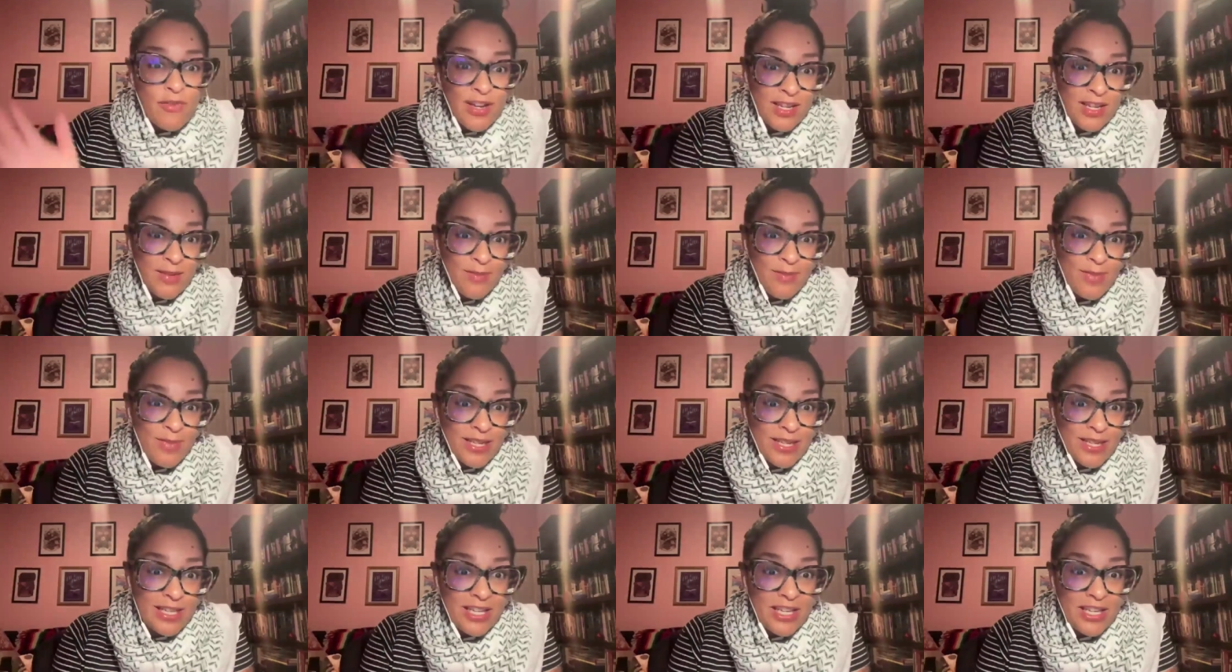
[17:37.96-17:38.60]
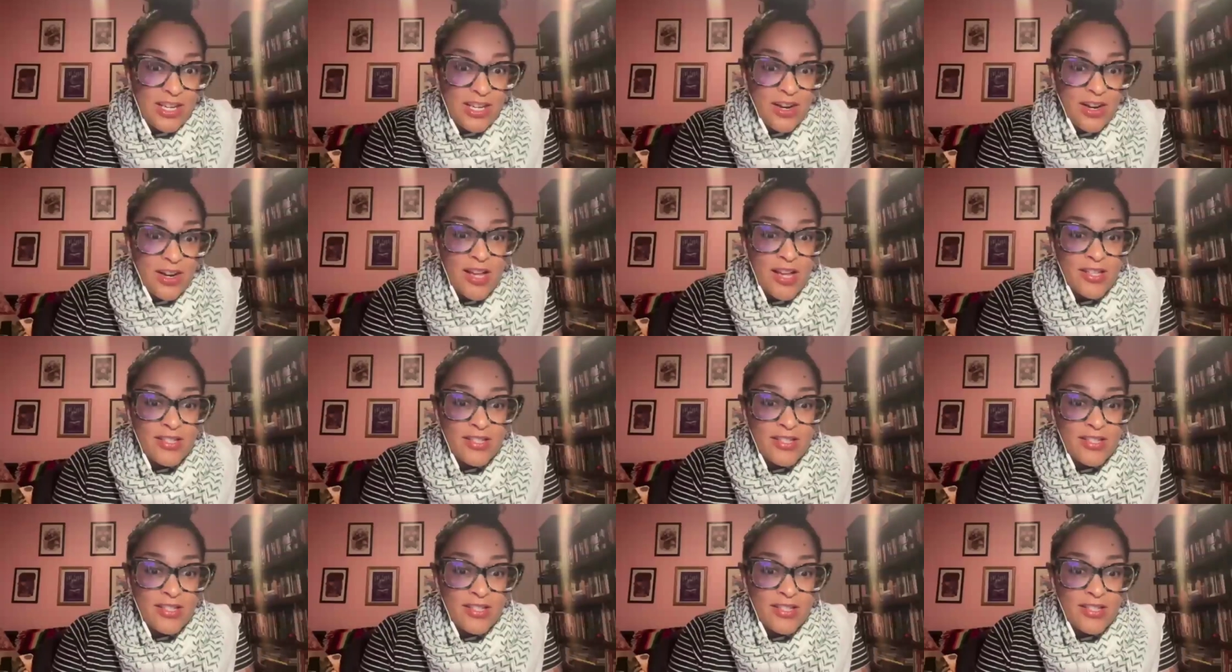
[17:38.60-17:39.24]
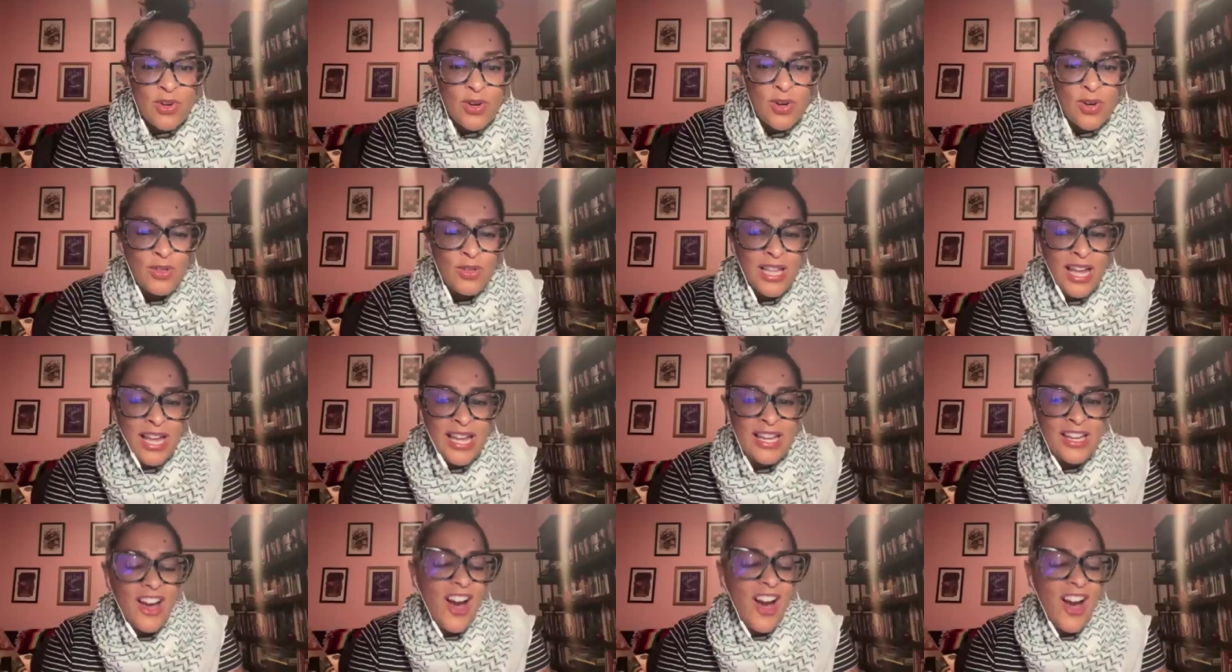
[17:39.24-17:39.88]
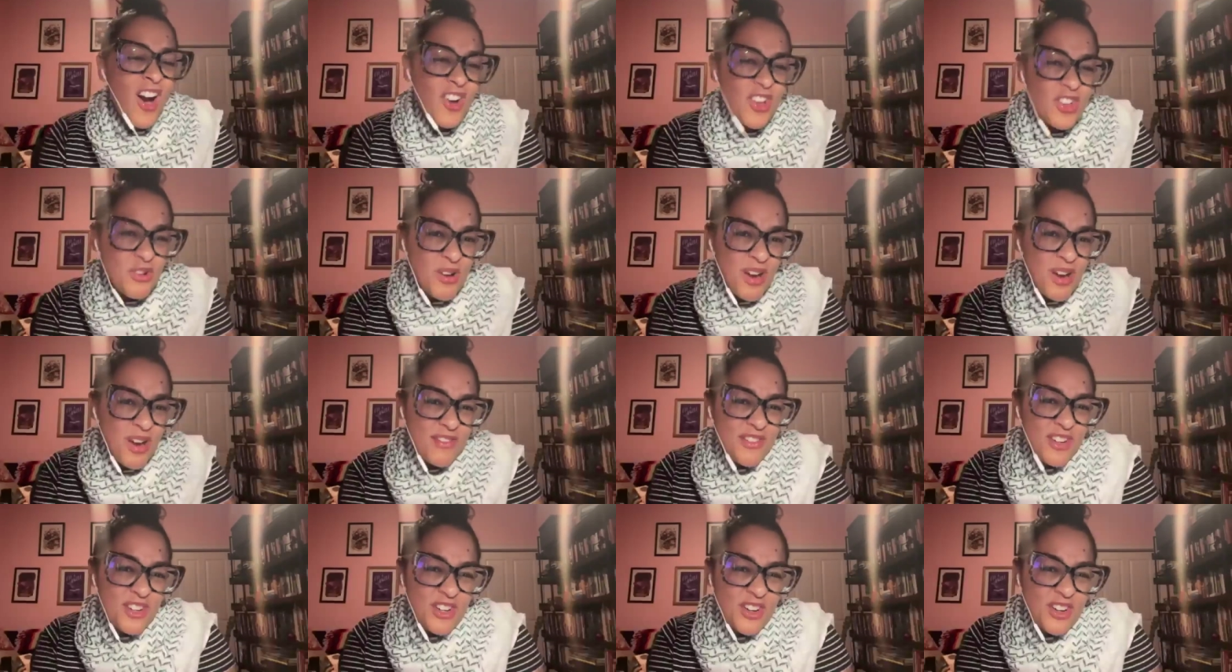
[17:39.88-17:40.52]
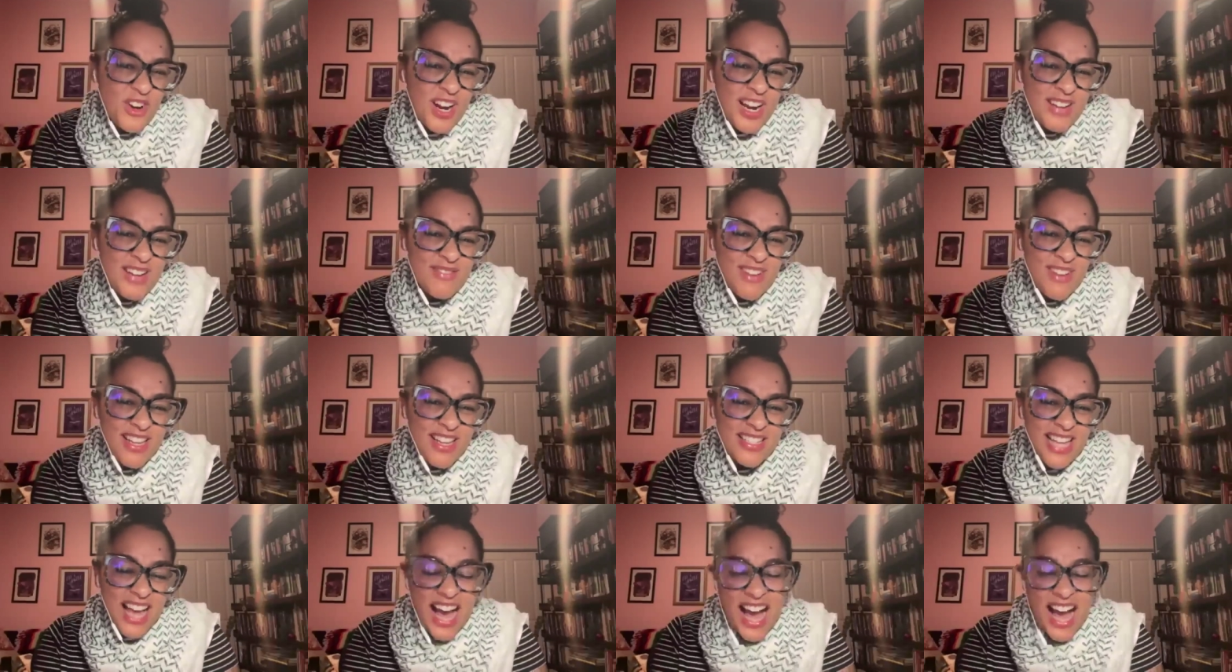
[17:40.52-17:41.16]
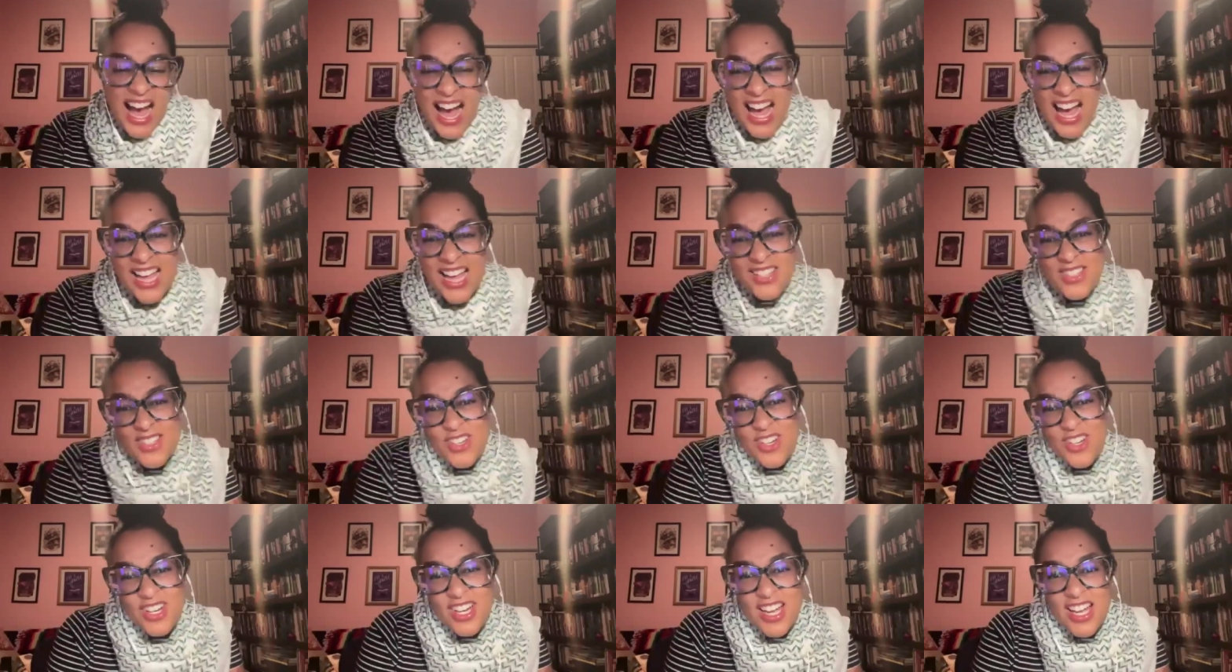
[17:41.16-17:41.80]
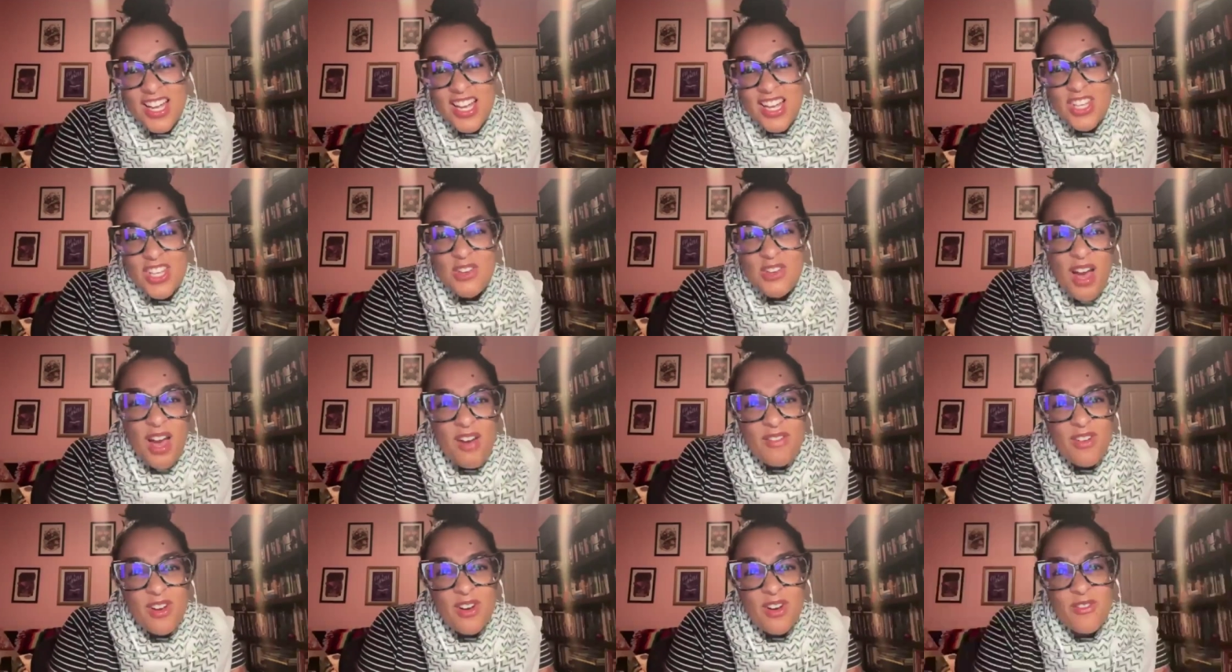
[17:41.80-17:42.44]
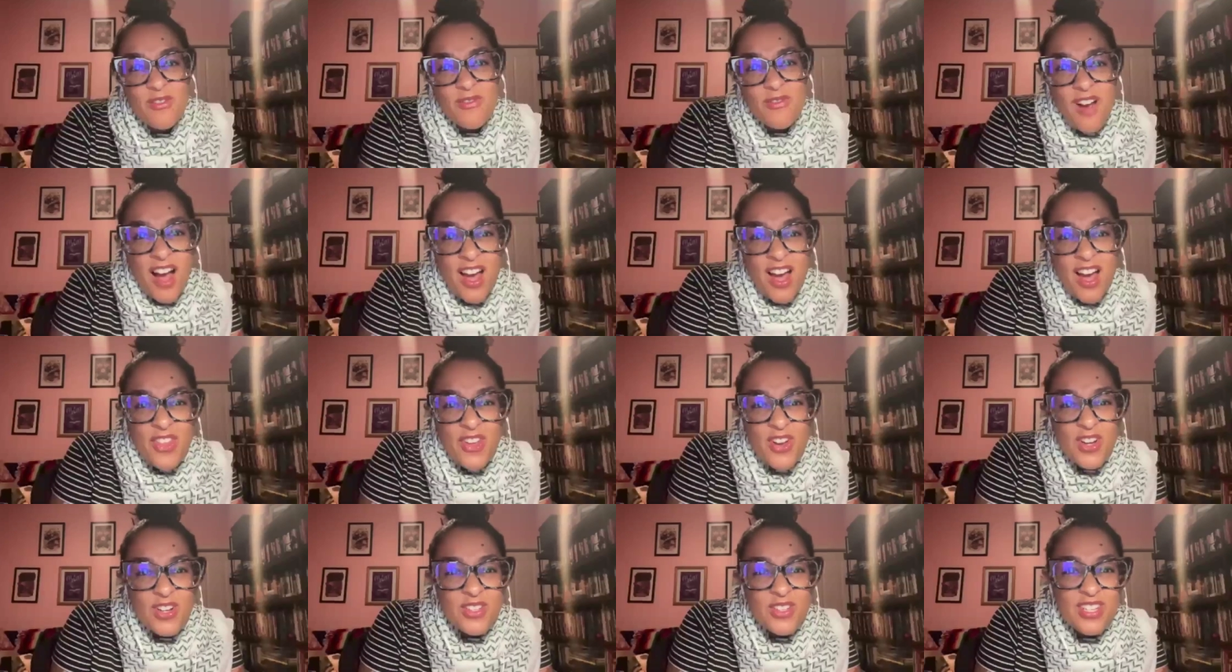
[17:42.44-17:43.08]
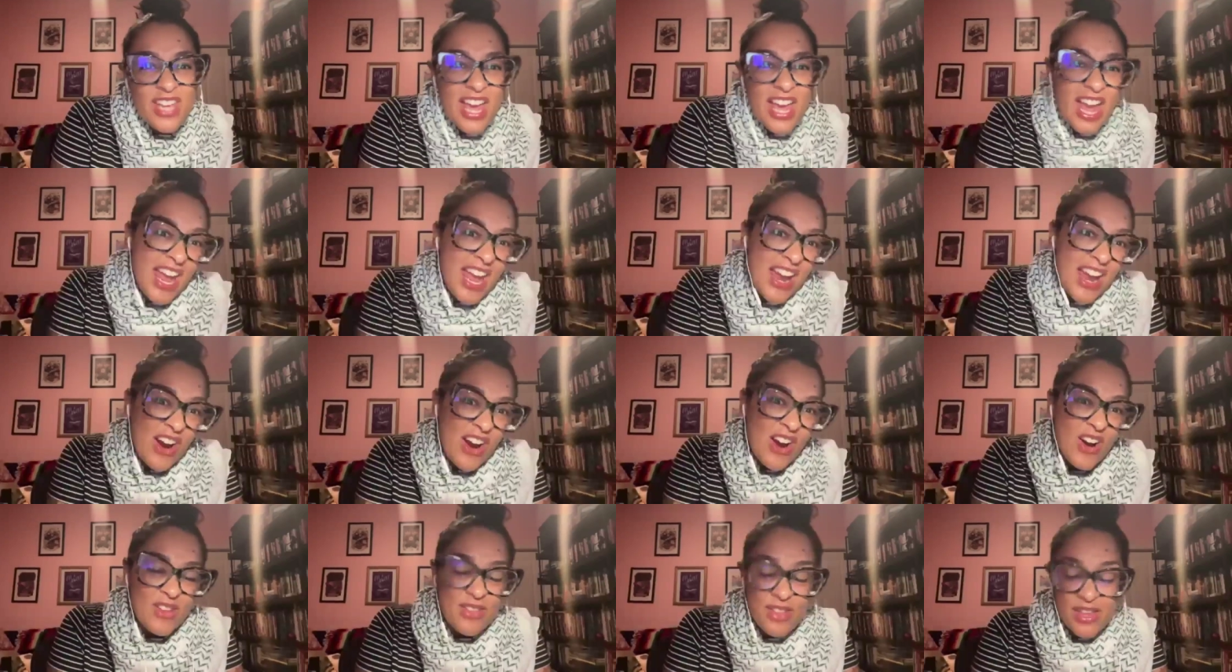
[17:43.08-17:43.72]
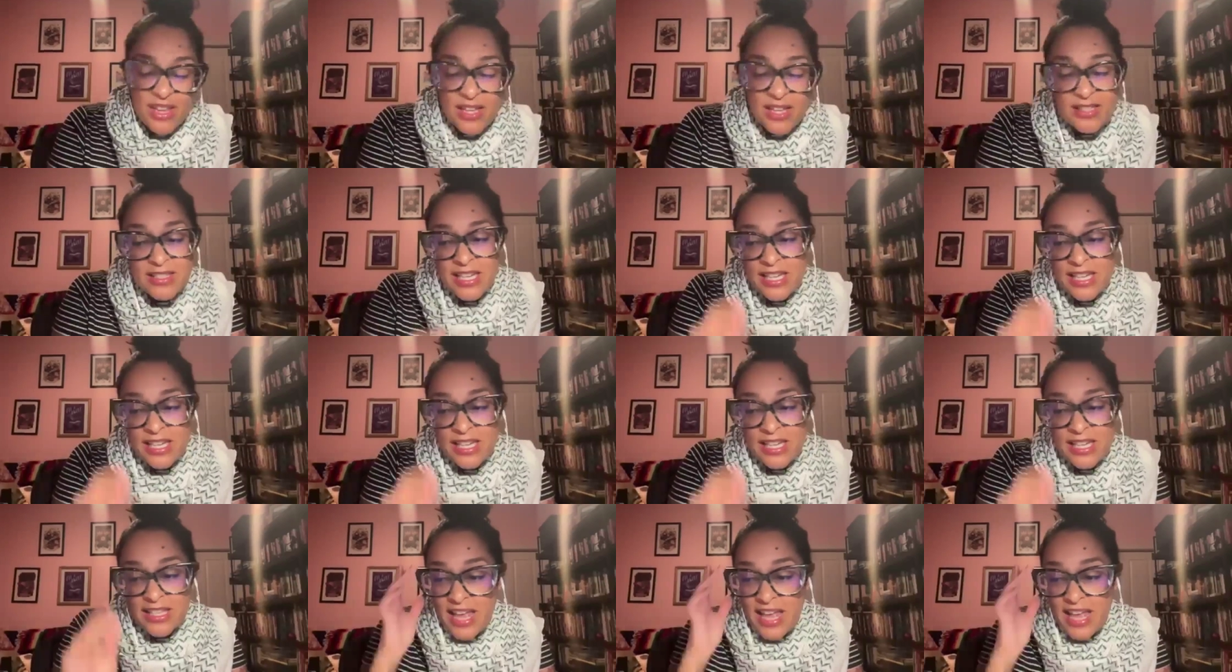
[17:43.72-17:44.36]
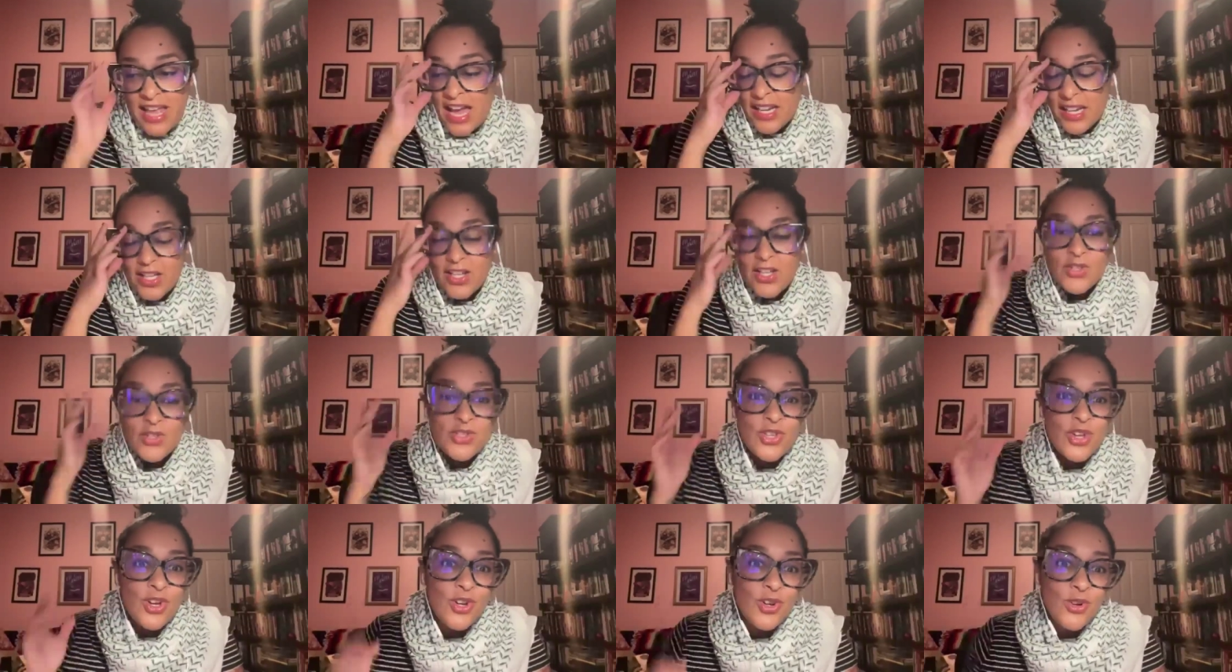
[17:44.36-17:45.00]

don't know if anybody here has ever been told, like, oh, you have your grandma's eyes or you have your father's hair, things like that.